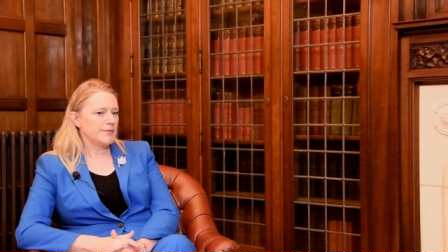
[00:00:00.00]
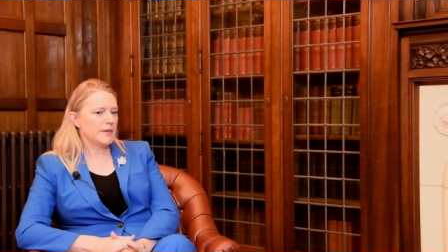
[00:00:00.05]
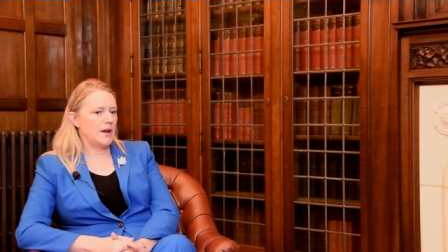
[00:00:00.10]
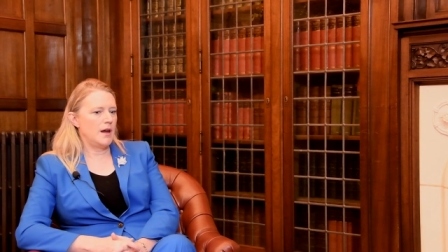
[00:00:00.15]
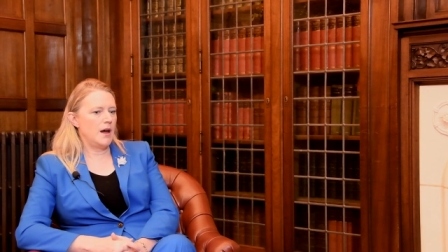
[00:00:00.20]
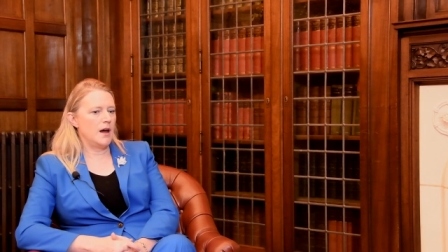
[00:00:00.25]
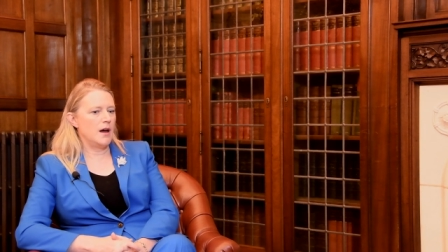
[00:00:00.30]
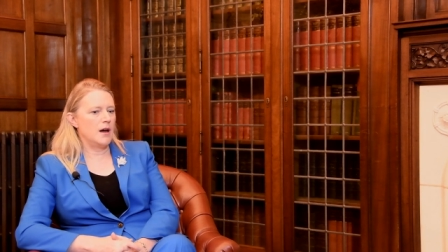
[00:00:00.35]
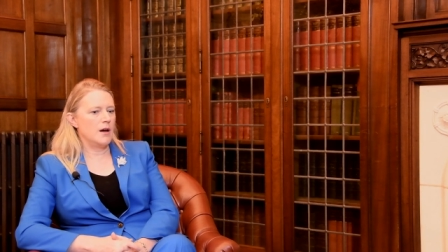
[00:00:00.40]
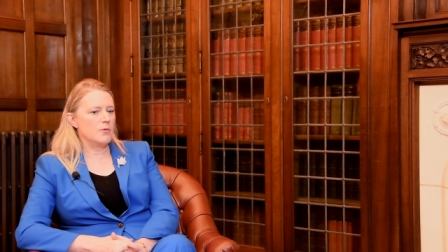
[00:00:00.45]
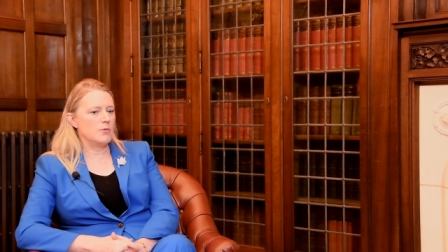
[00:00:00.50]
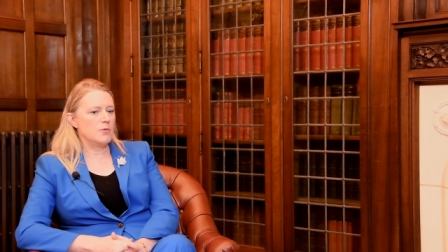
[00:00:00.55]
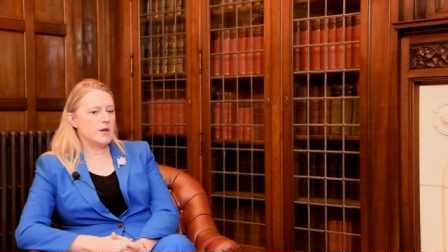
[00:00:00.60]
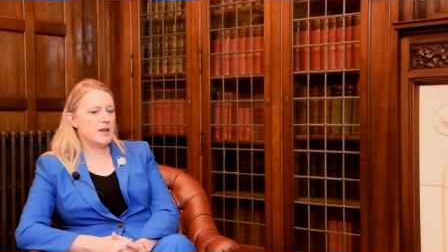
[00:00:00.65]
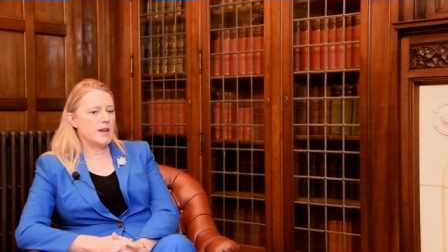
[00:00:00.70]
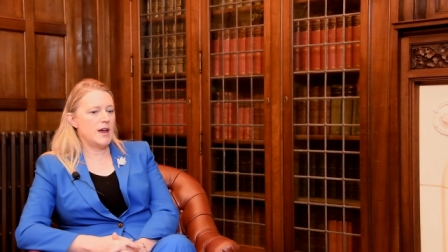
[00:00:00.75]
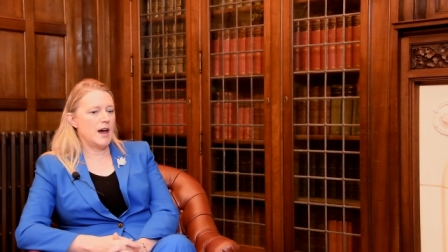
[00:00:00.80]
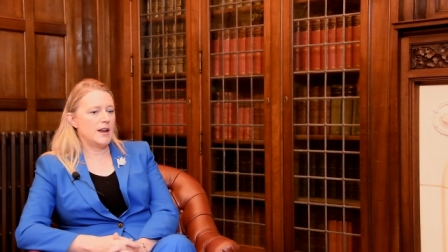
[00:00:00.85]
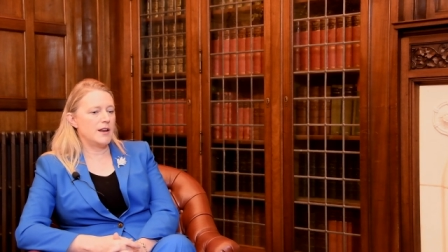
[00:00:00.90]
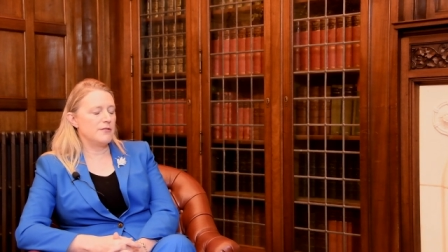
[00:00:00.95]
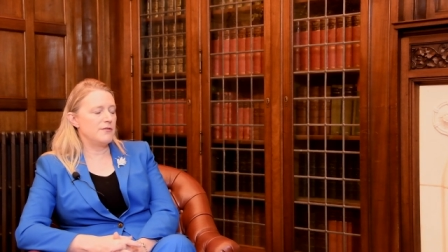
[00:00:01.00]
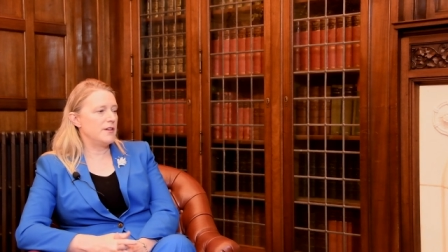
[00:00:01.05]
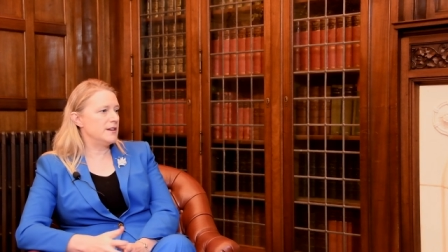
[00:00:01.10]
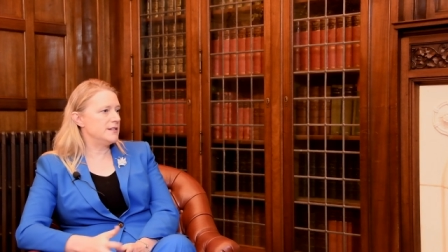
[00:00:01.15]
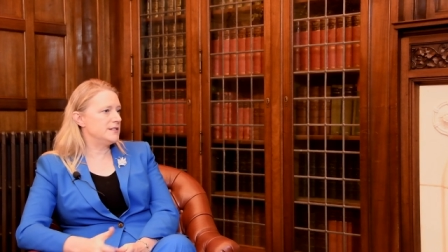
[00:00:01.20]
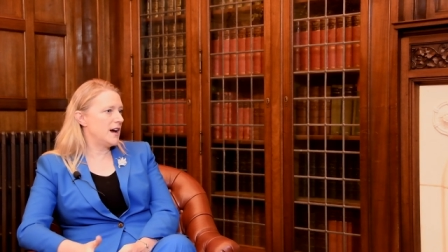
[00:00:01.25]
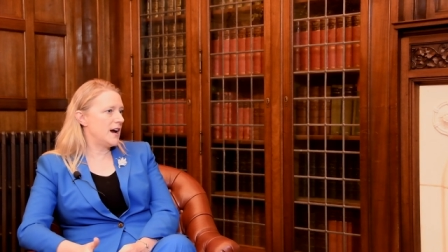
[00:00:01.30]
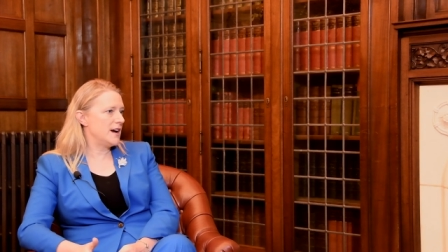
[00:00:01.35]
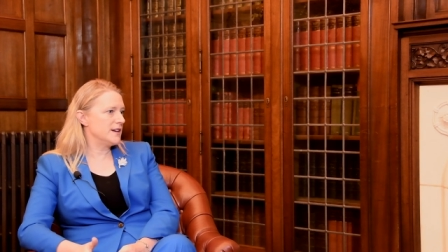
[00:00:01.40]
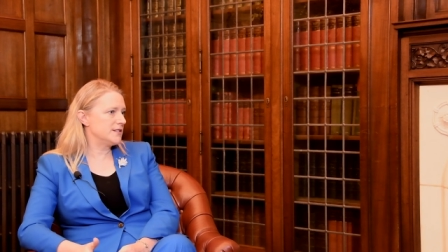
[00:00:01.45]
Uh, we had a
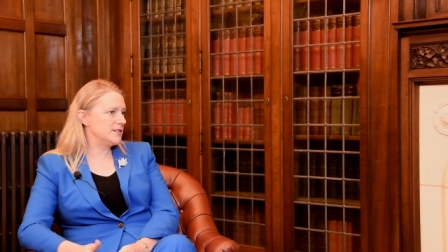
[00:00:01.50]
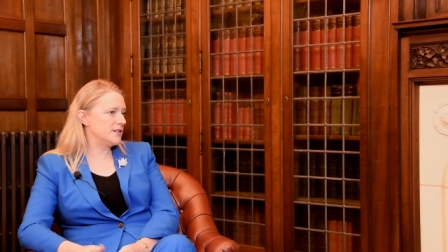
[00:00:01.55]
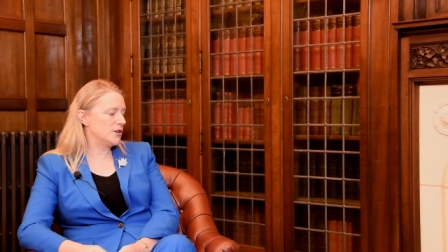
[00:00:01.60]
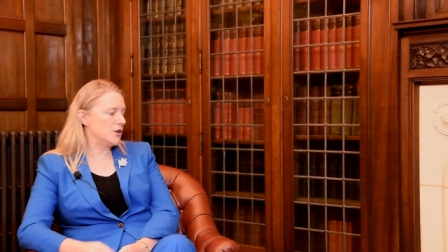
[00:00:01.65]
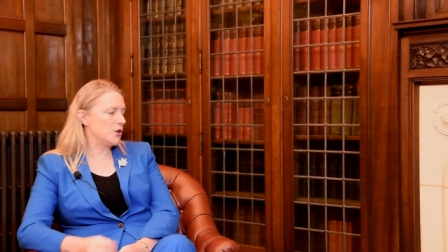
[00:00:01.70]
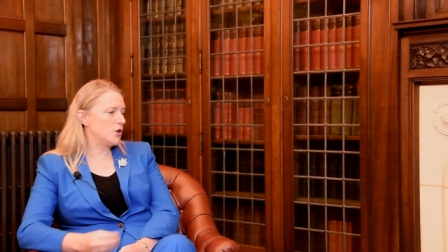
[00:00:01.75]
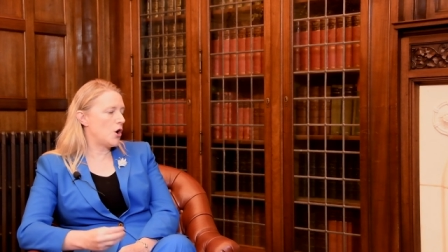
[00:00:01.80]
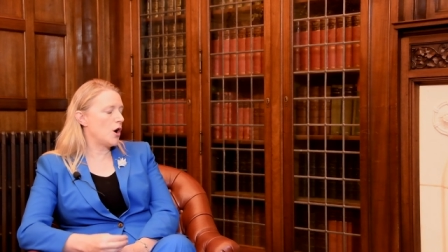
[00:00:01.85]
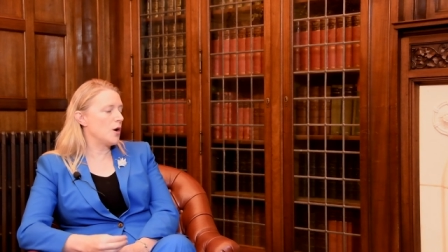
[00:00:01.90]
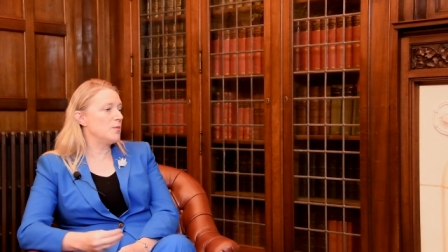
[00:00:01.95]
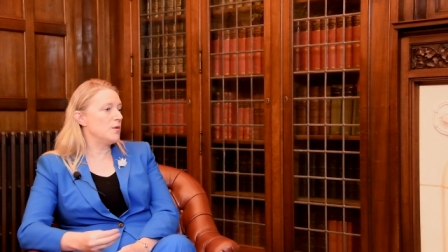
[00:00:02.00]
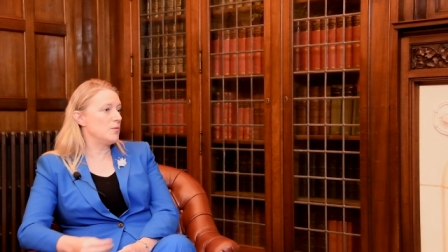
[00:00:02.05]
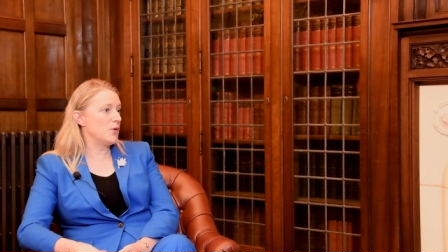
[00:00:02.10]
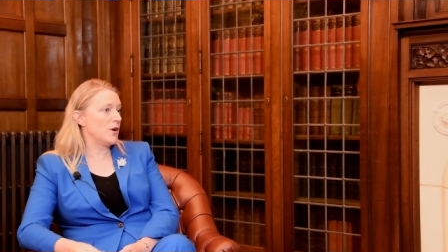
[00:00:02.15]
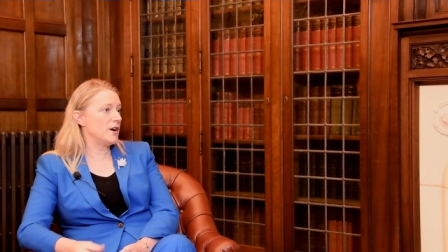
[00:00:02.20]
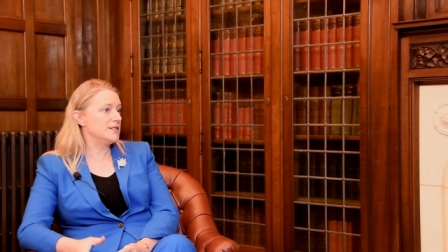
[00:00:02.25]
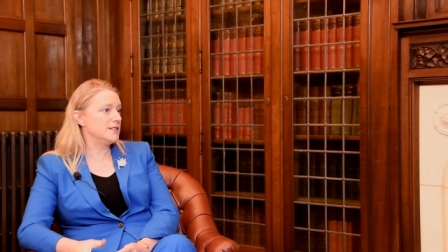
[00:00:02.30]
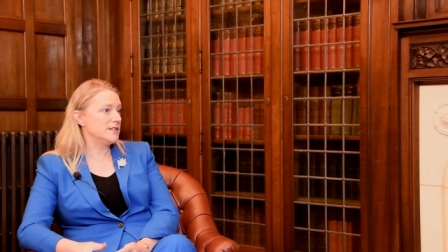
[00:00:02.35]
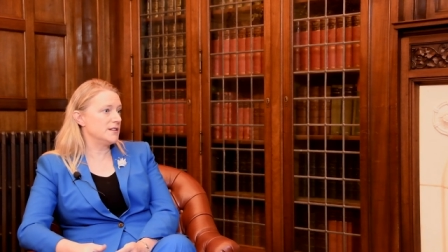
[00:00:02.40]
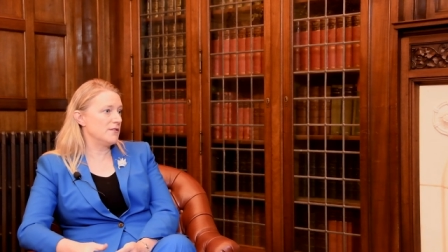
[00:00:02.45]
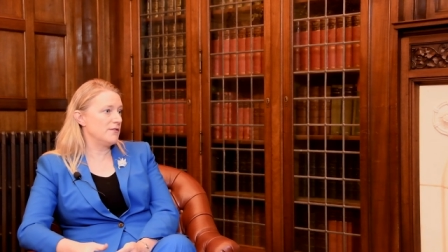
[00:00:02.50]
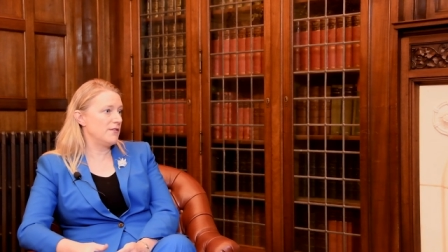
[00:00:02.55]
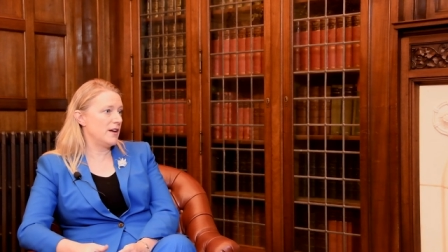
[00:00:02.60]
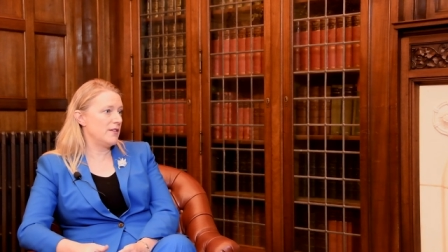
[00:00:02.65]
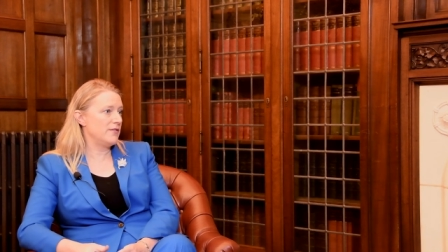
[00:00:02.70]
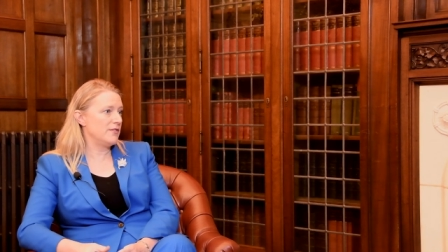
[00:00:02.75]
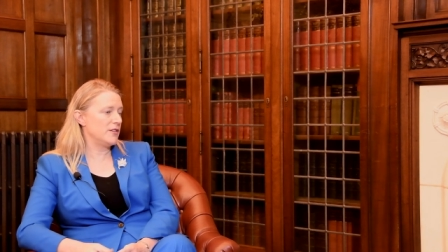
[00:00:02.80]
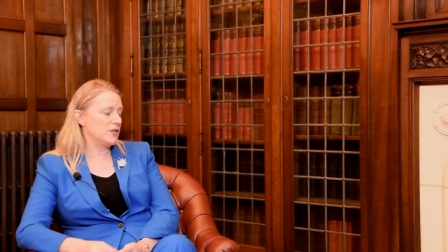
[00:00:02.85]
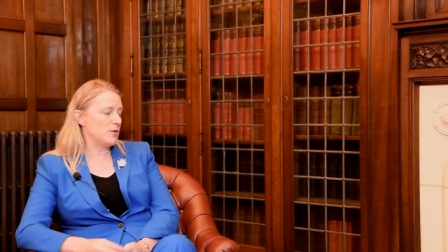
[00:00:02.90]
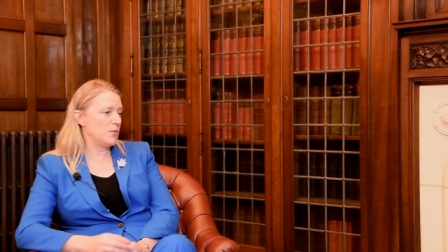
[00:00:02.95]
fantastic carbon pricing
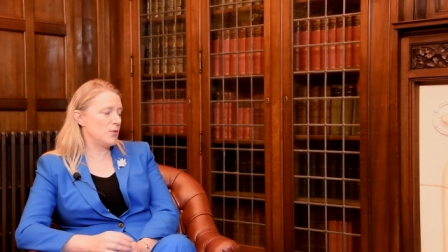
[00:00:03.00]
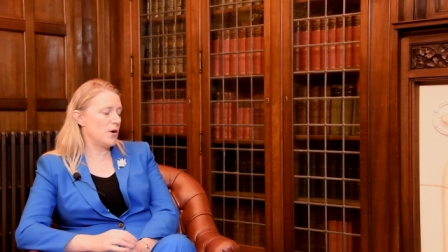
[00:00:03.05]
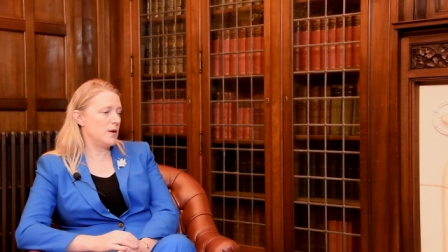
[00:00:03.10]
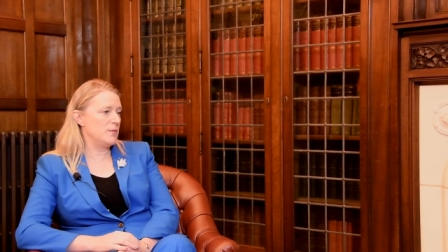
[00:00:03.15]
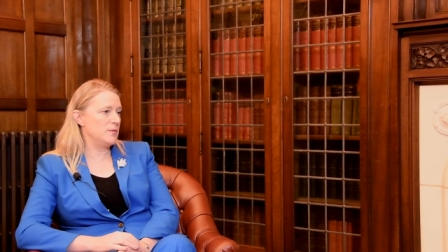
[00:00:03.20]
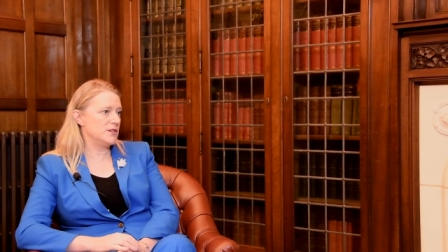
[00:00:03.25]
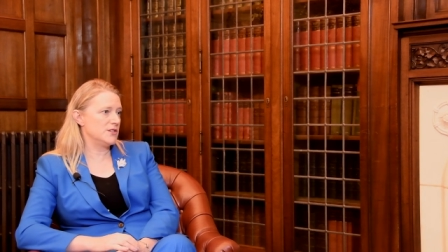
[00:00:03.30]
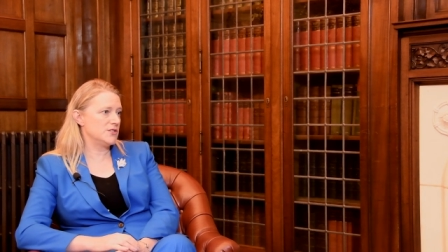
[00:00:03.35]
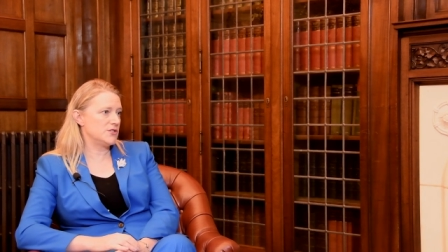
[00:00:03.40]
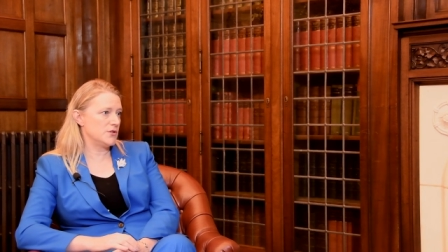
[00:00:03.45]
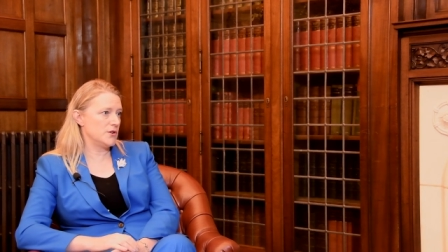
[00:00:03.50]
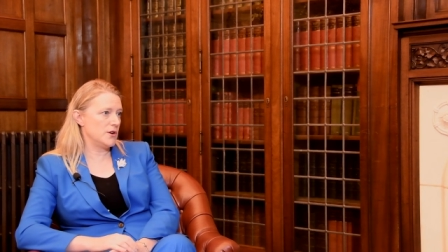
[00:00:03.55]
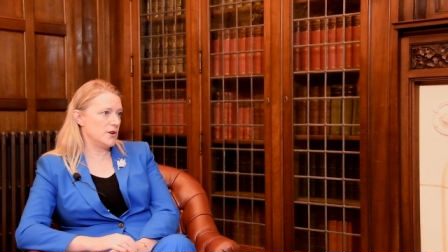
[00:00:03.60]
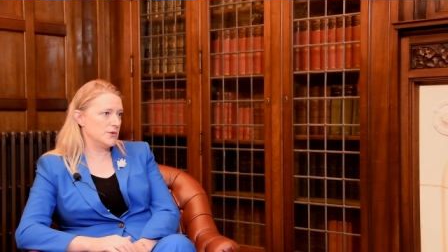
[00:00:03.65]
event that the Prime Minister